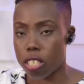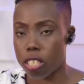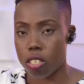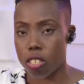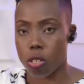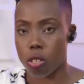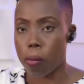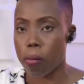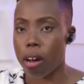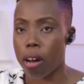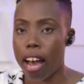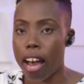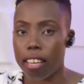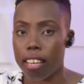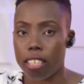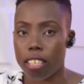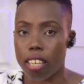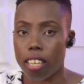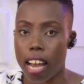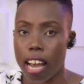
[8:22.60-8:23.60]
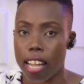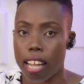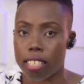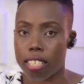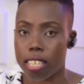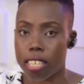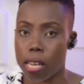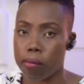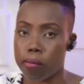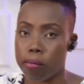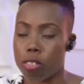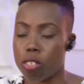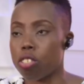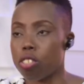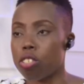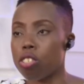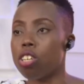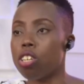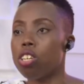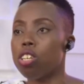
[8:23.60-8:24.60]
some hard times
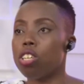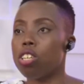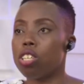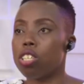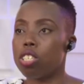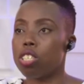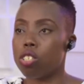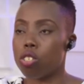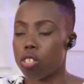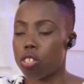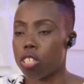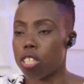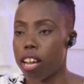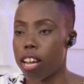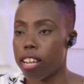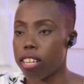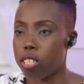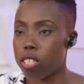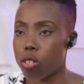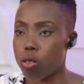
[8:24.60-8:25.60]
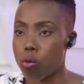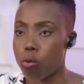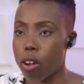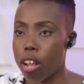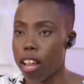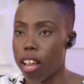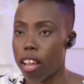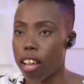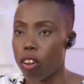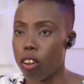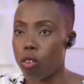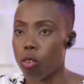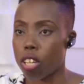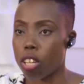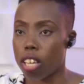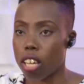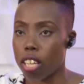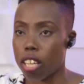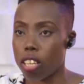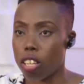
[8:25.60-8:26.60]
in the society where,
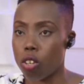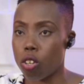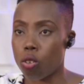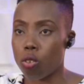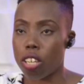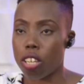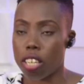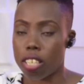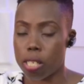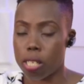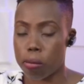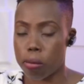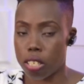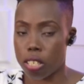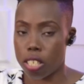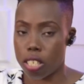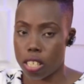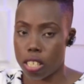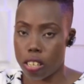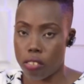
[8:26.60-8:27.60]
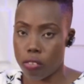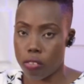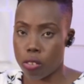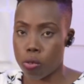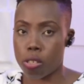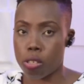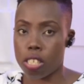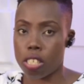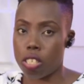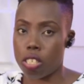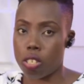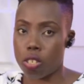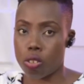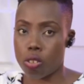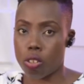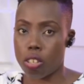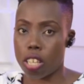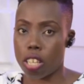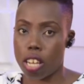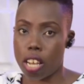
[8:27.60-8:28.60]
okay, they know that this person is living with a
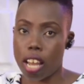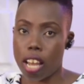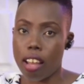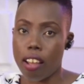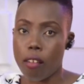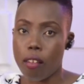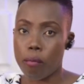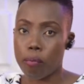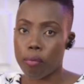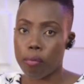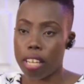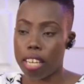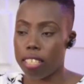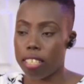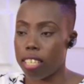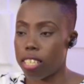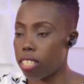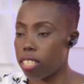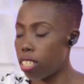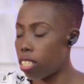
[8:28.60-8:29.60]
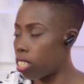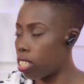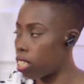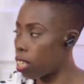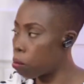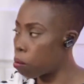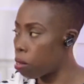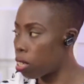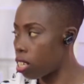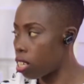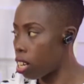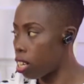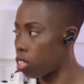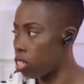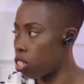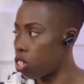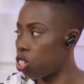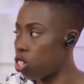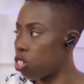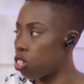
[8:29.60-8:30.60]
disorder, and there's a
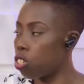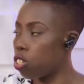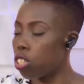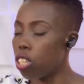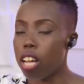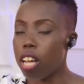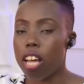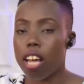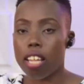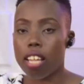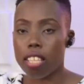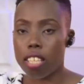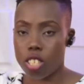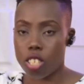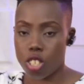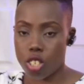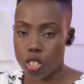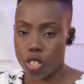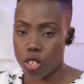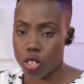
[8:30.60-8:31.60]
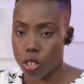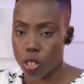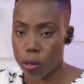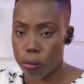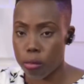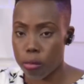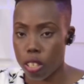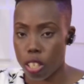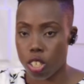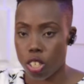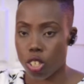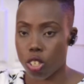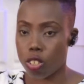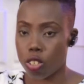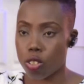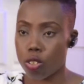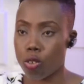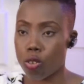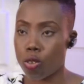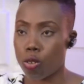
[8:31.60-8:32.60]
stigmatization, there's a
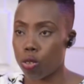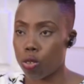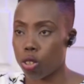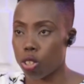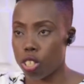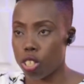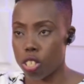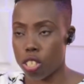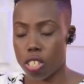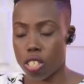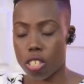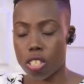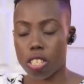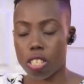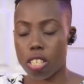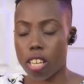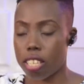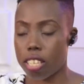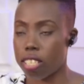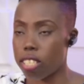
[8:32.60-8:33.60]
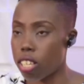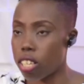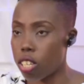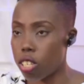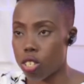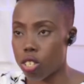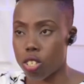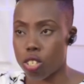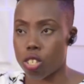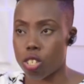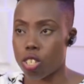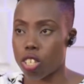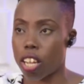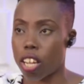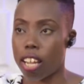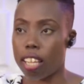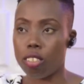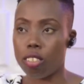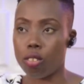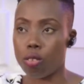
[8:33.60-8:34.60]
discrimination. Oh, she's SS, she
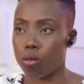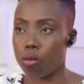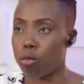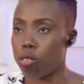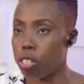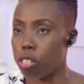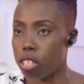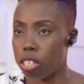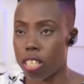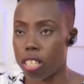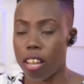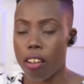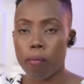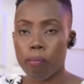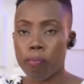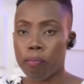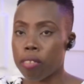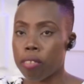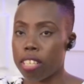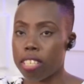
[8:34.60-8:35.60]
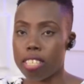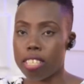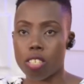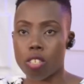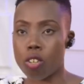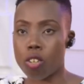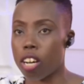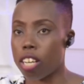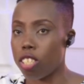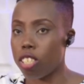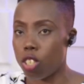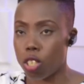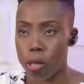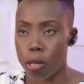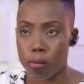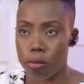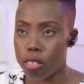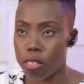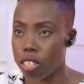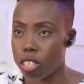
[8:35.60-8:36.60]
can't do this. This is not her
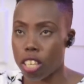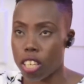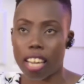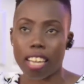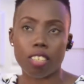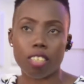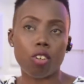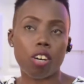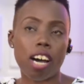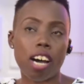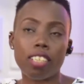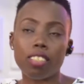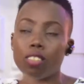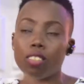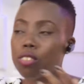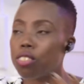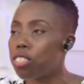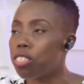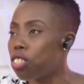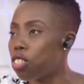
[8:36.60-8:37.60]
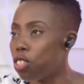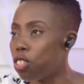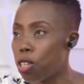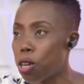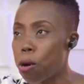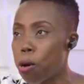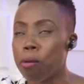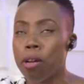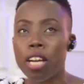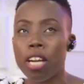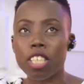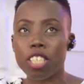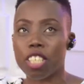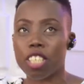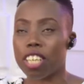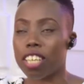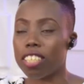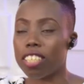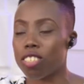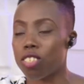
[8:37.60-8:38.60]
job. She cannot handle this job. She
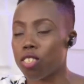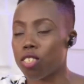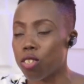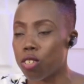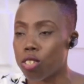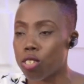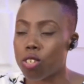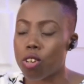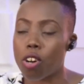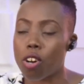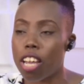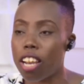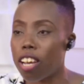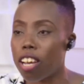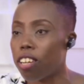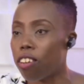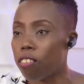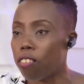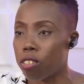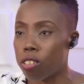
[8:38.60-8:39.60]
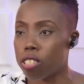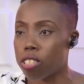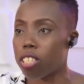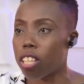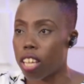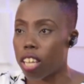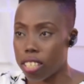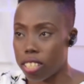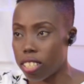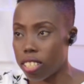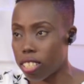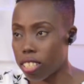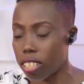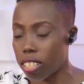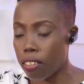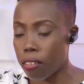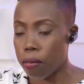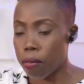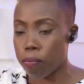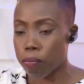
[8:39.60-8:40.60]
can't, So a lot of those things
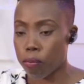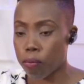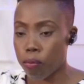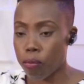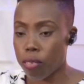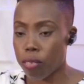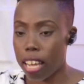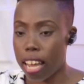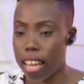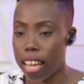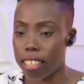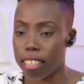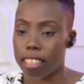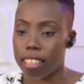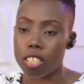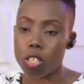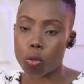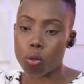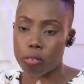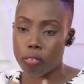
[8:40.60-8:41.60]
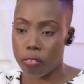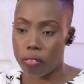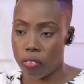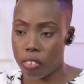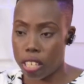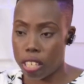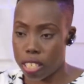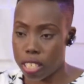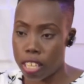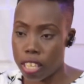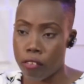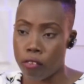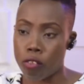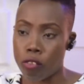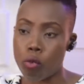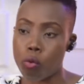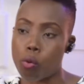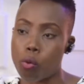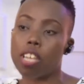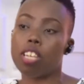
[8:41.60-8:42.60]
are the things we face,
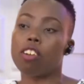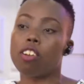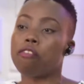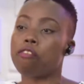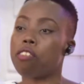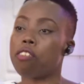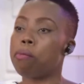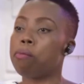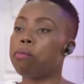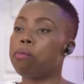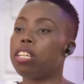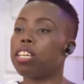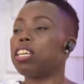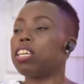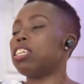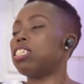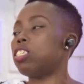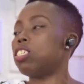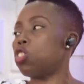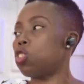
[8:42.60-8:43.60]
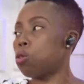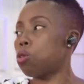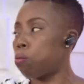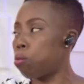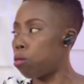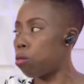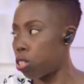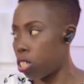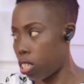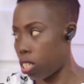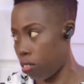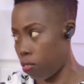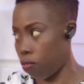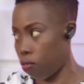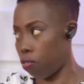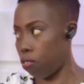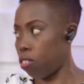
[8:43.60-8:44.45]
even when your family is supportive.